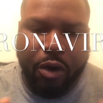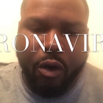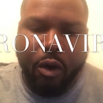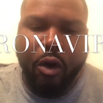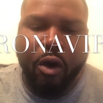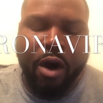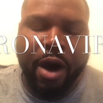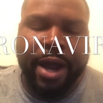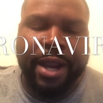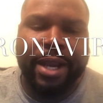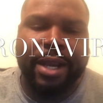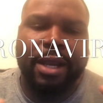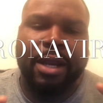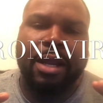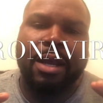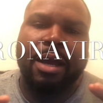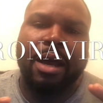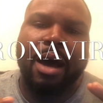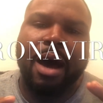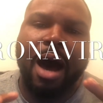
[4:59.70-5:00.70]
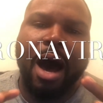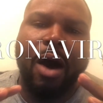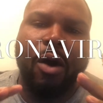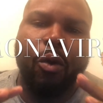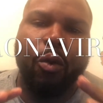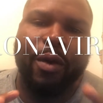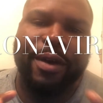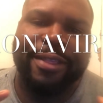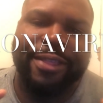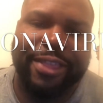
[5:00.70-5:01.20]
on are
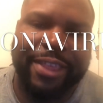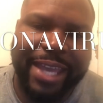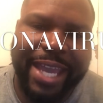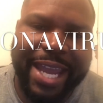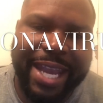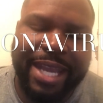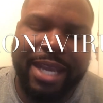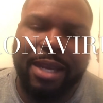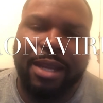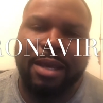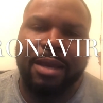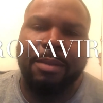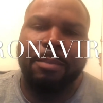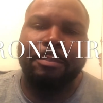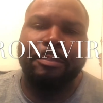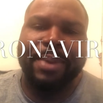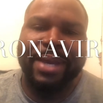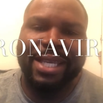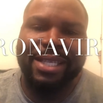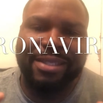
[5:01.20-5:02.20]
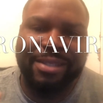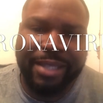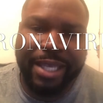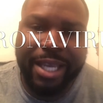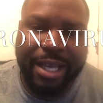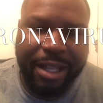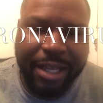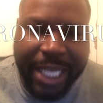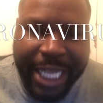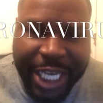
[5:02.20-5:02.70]
within. Be
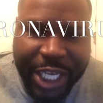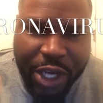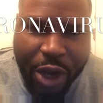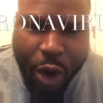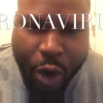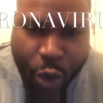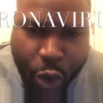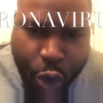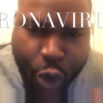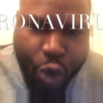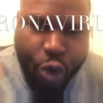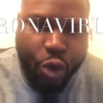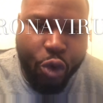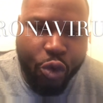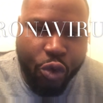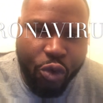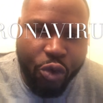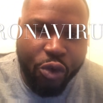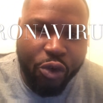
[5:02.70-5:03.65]
still and know who.